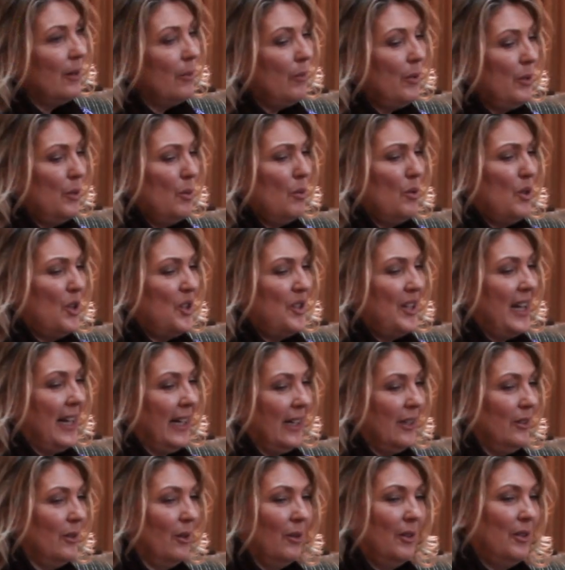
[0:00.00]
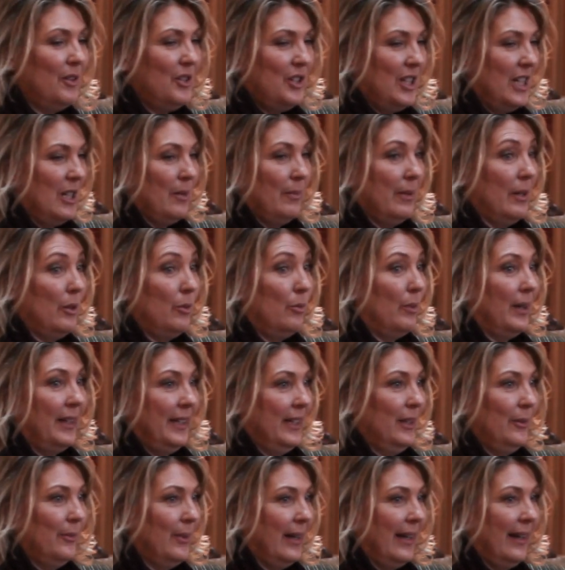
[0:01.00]
with all the technology, and we're
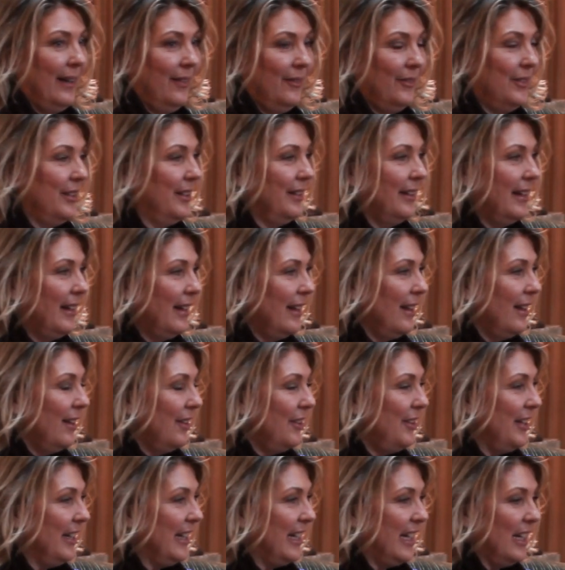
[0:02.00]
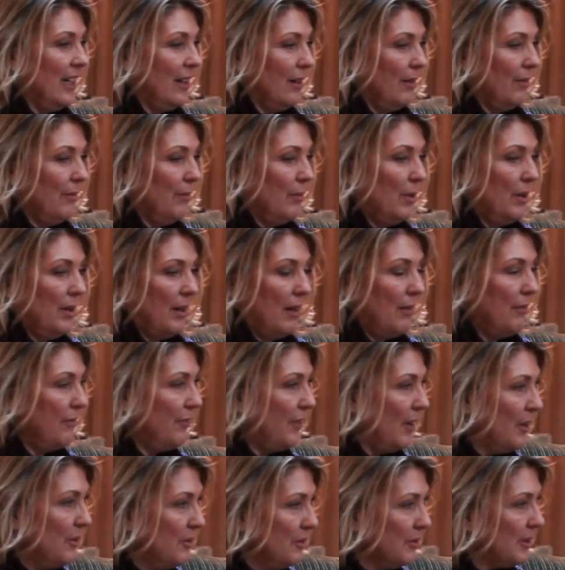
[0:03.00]
running around and thinking of when our
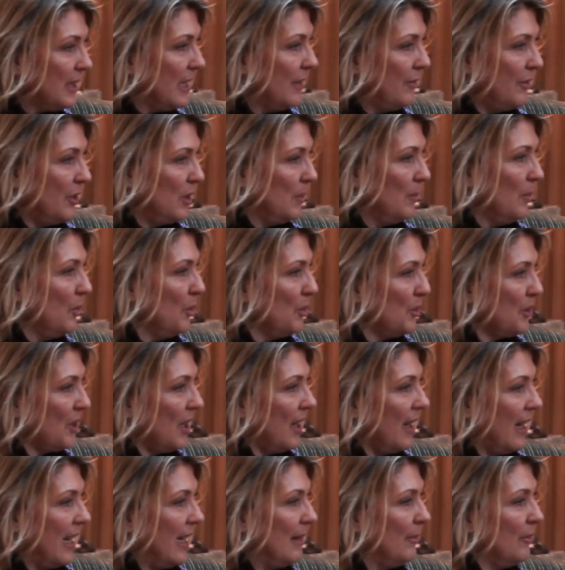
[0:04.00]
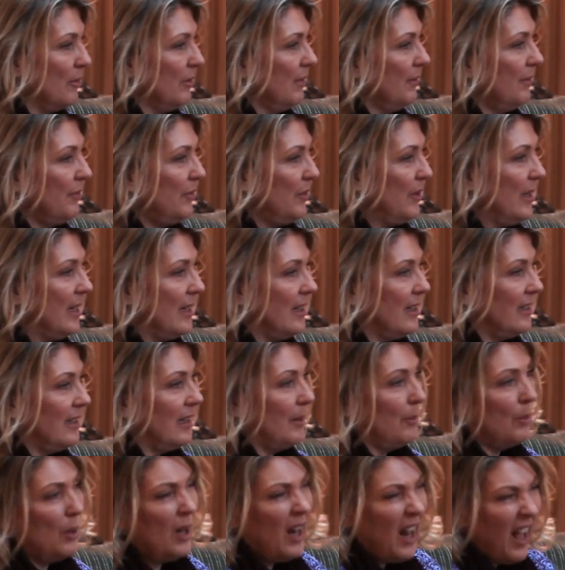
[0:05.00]
phones give us more time or it frees us
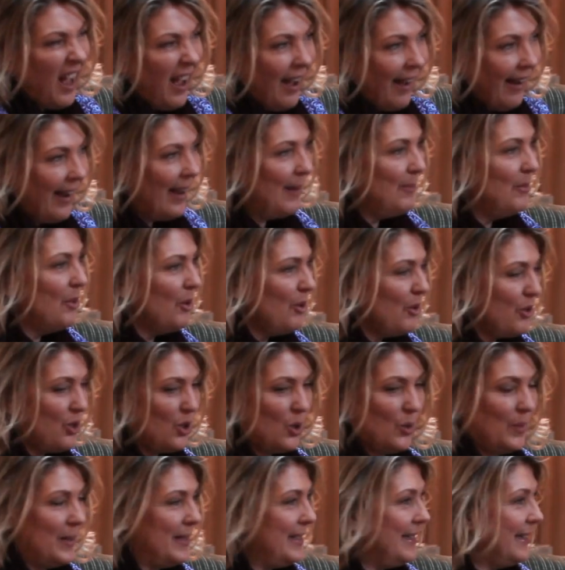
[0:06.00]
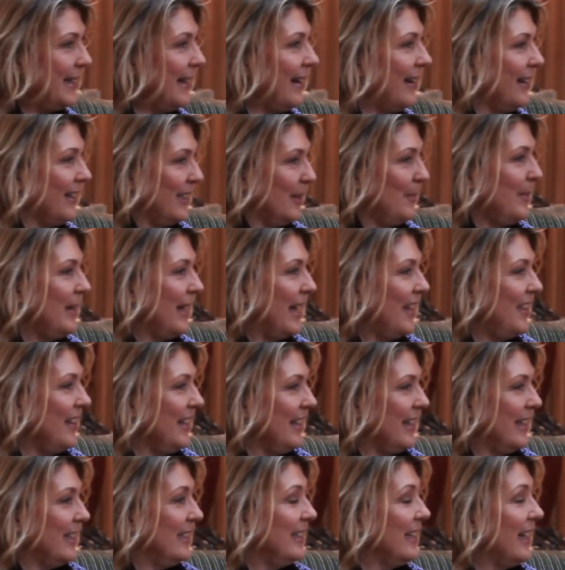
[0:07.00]
up. Well, I'm not sure it does. I mean, I think
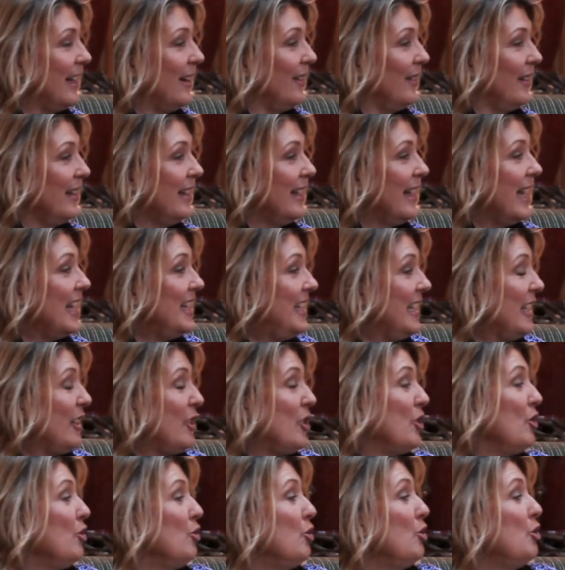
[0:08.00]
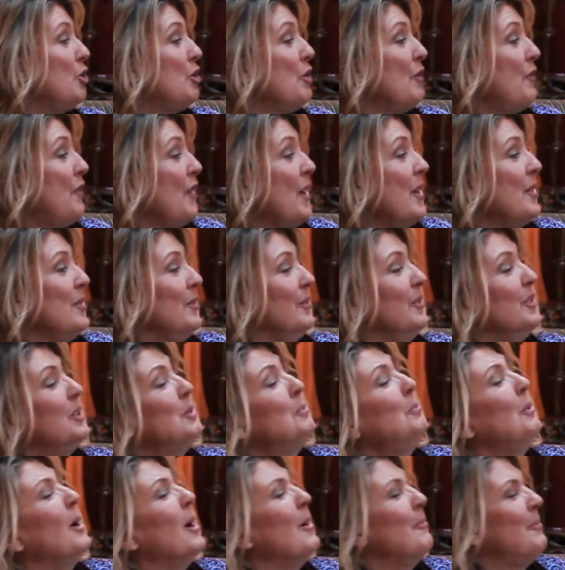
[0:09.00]
there's now addictions to phones
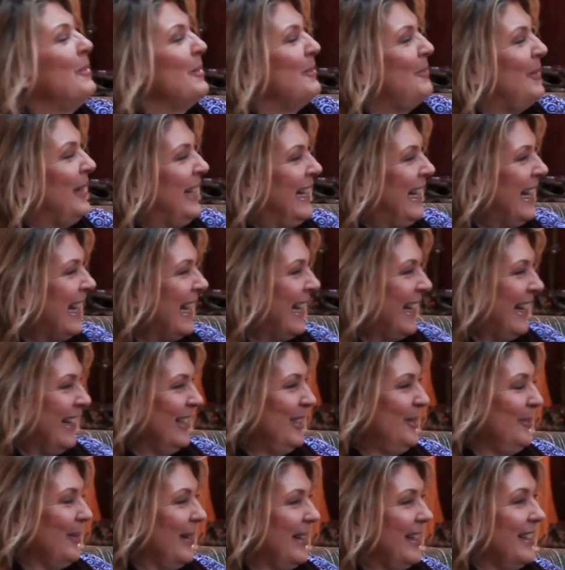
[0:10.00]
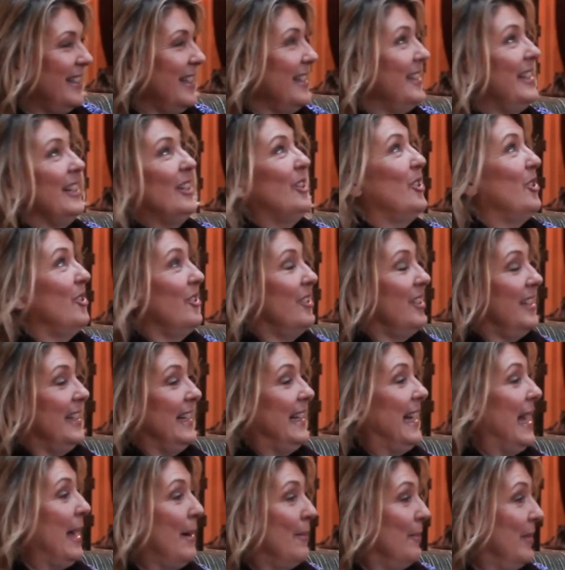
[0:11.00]
probably, as well as addictions to
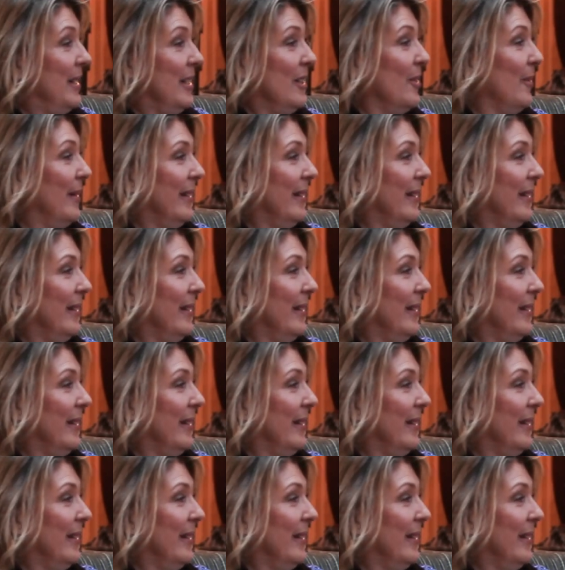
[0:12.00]
gambling or